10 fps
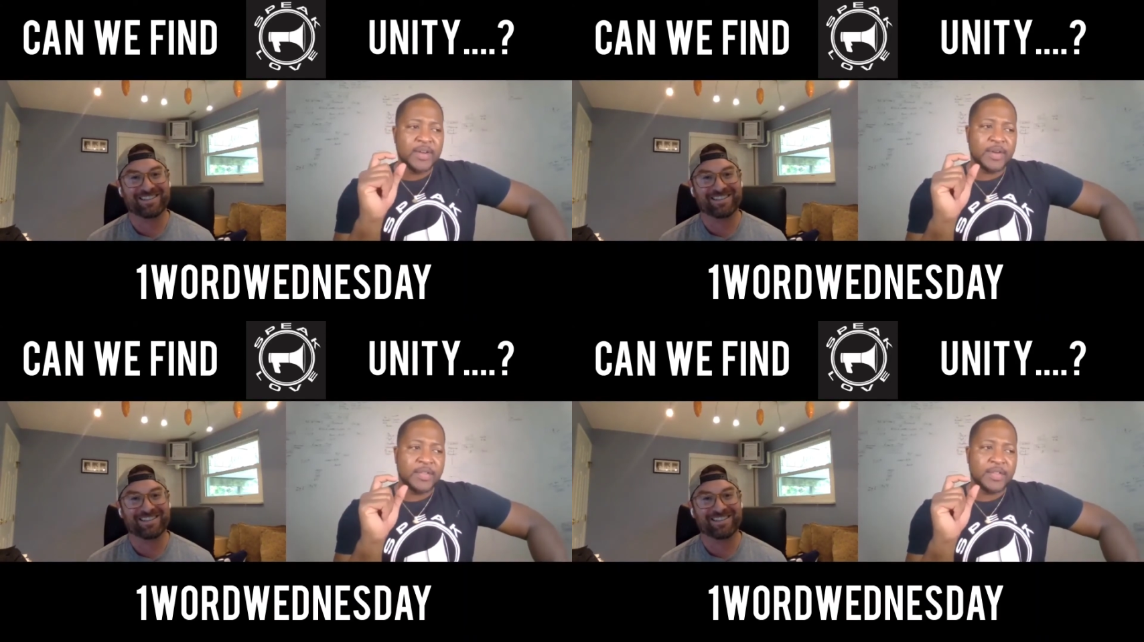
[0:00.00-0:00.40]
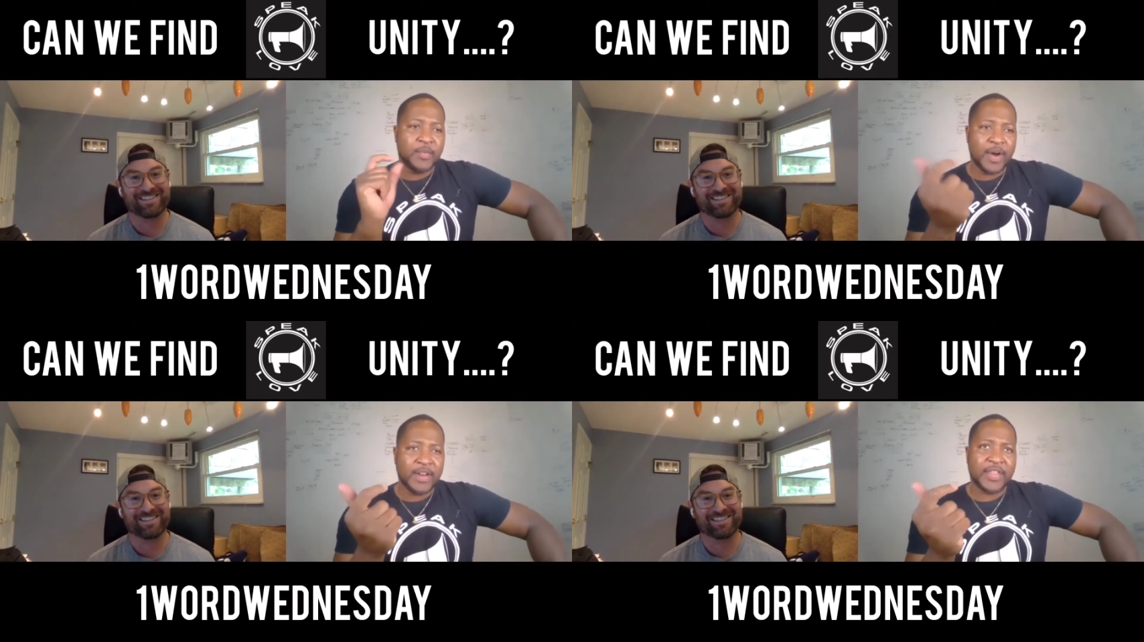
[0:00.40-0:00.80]
Speaker 1: the the
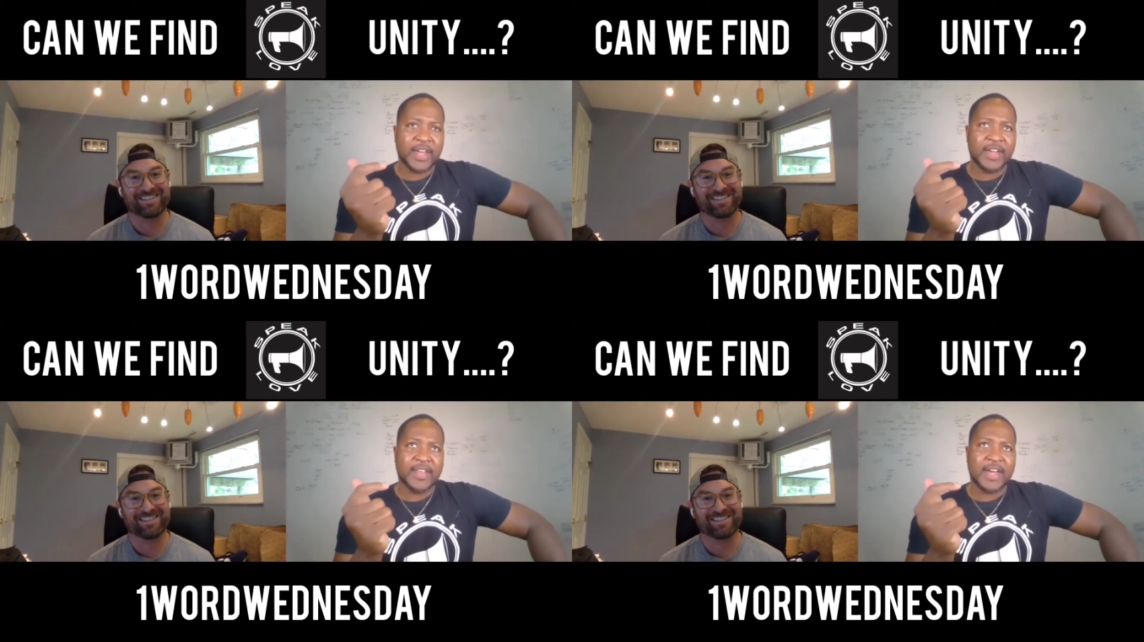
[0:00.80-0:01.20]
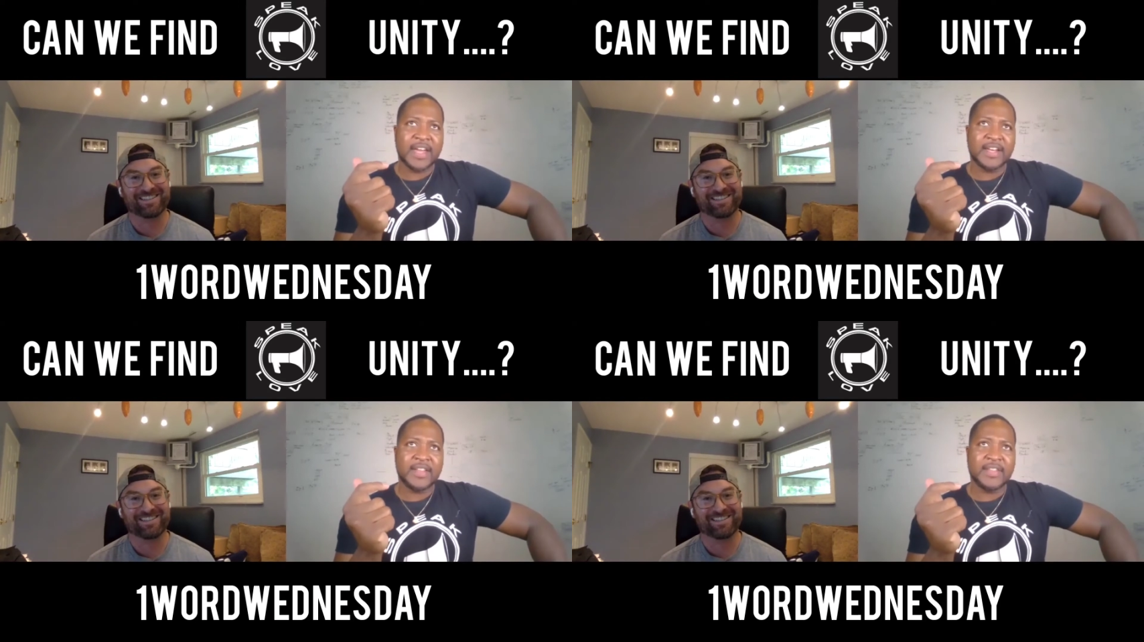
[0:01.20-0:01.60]
one thing
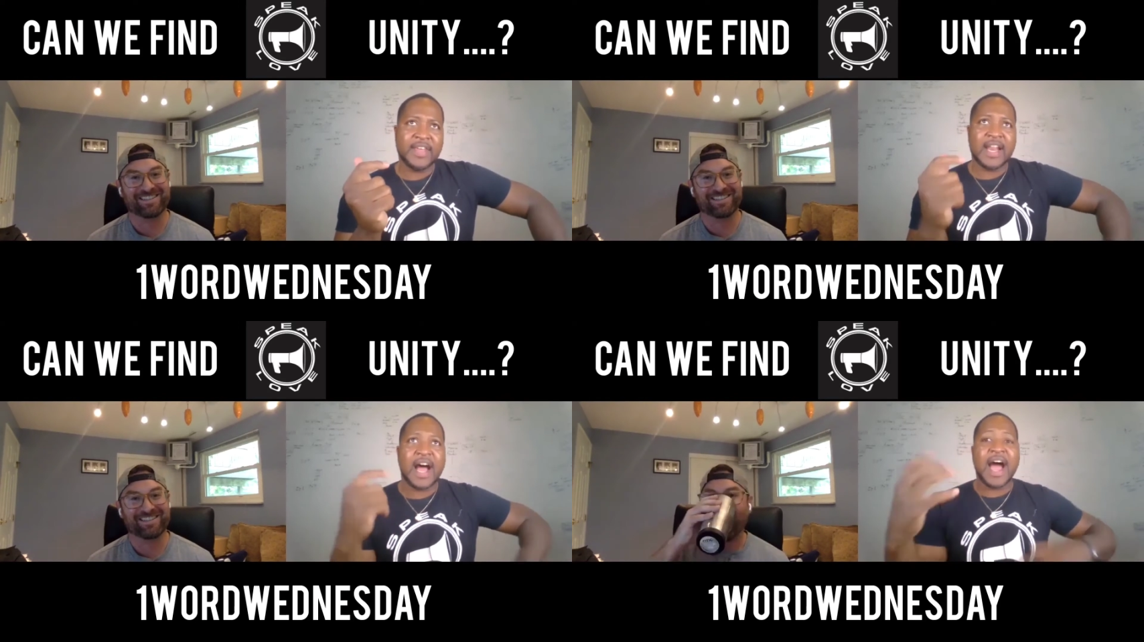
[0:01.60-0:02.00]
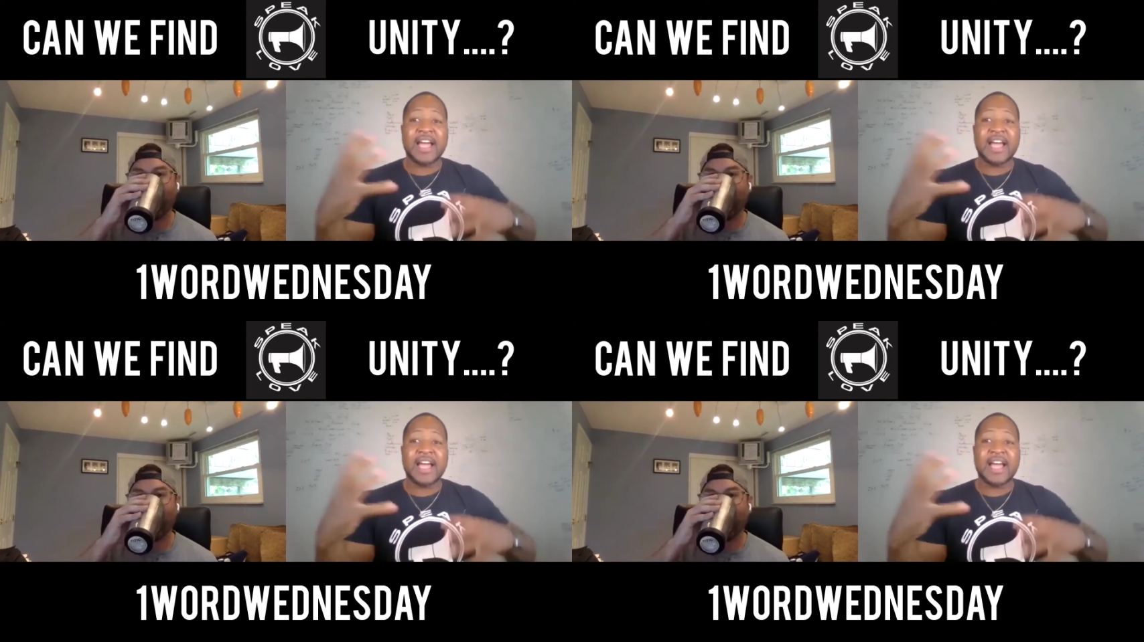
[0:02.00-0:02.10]
that that I